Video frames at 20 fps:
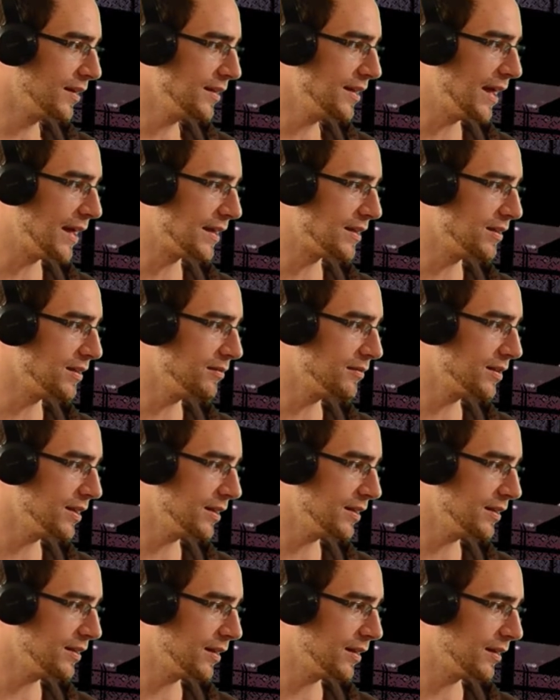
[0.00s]
Yeah, you
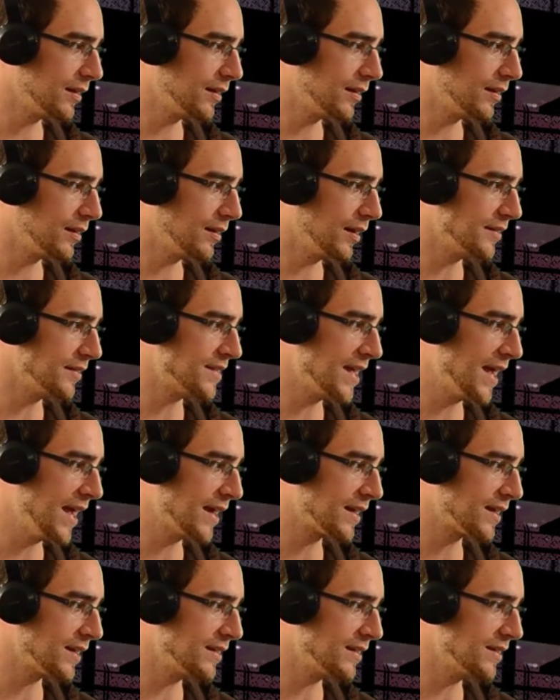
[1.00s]
can
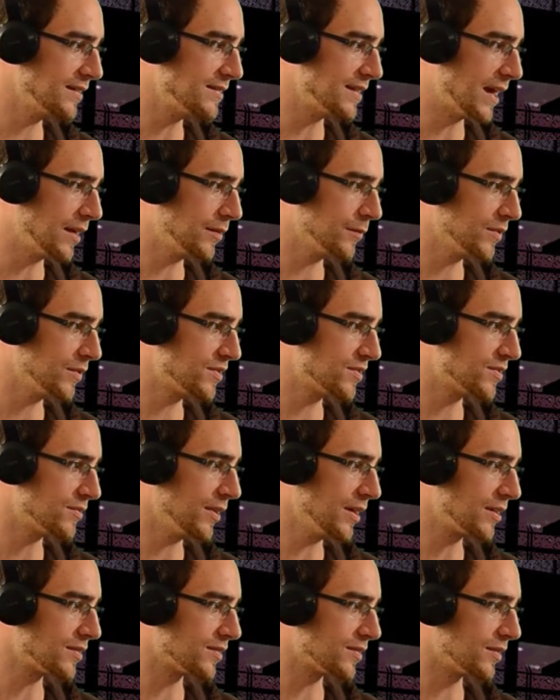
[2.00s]
attack in a downwards
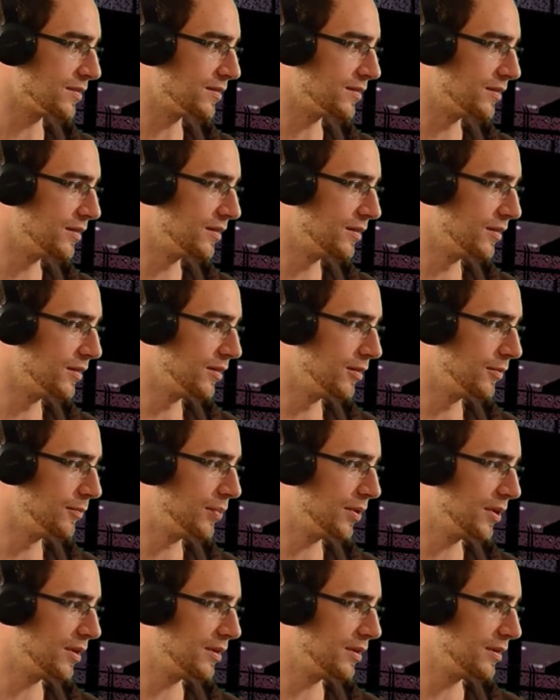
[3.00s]
direction,
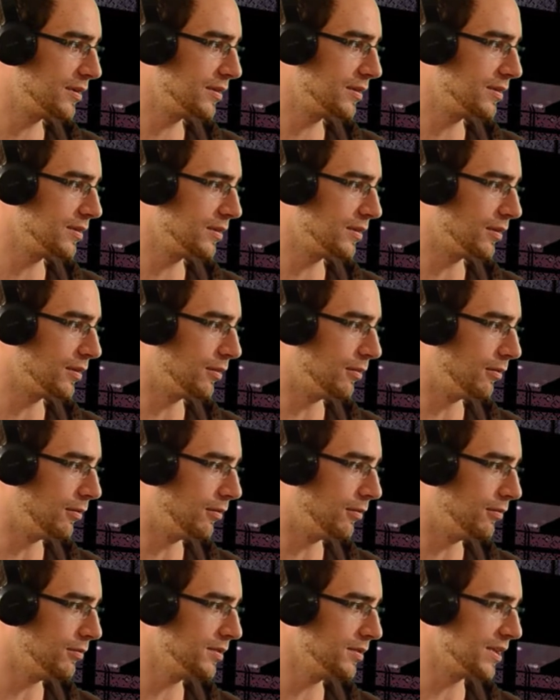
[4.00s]
but
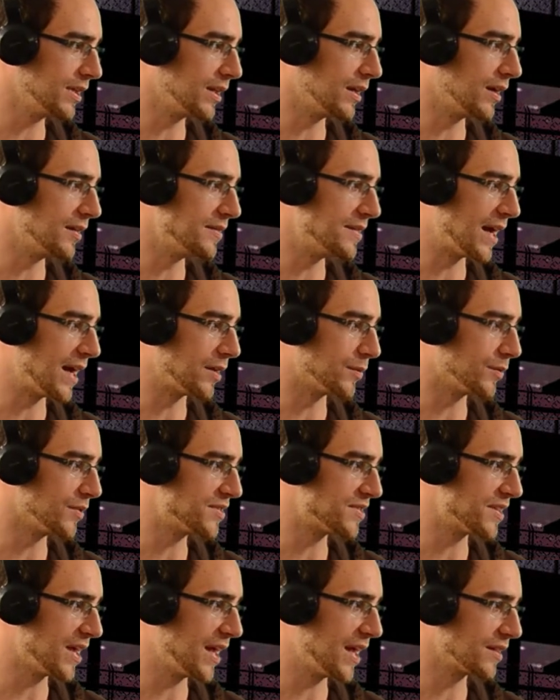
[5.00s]
only a
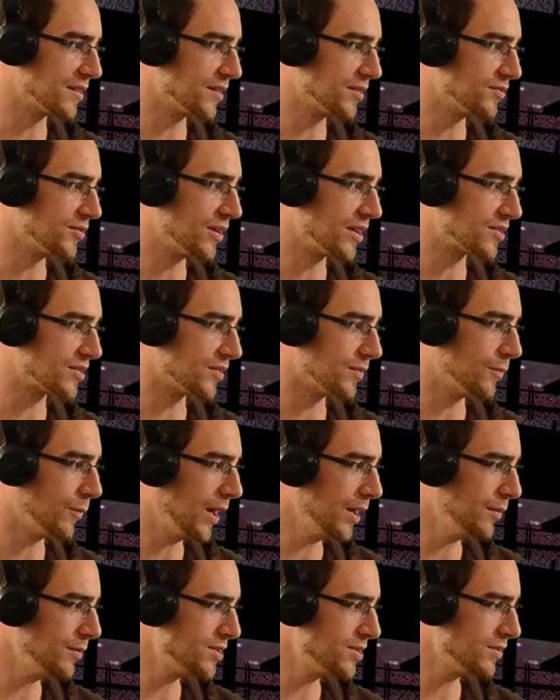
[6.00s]
downwards diagonal direction.
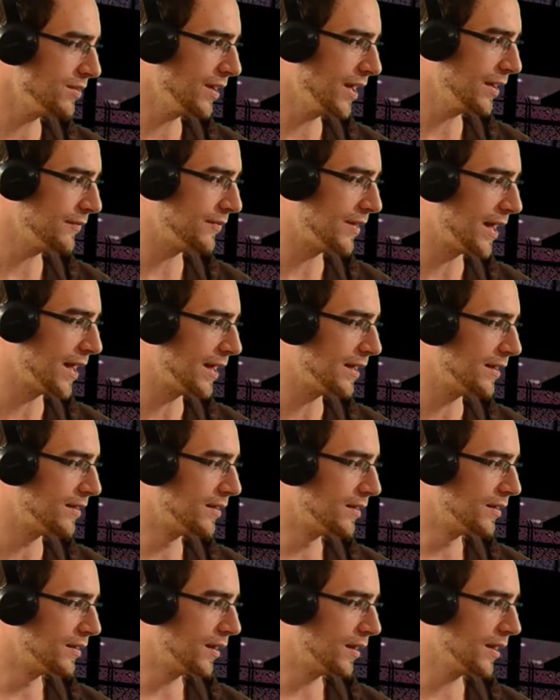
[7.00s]
Why would you have that?
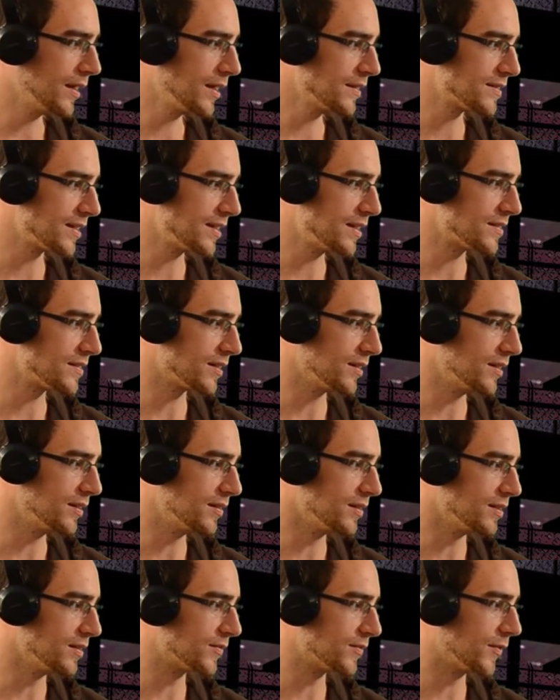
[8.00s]
Well, I guess that is a
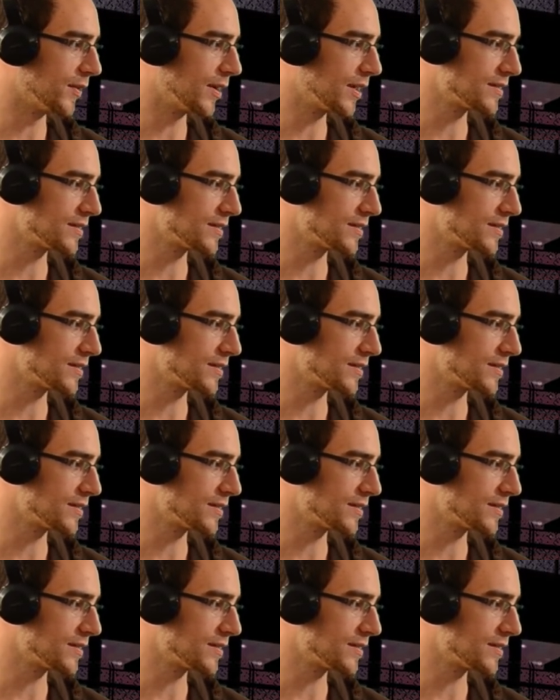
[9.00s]
little useful.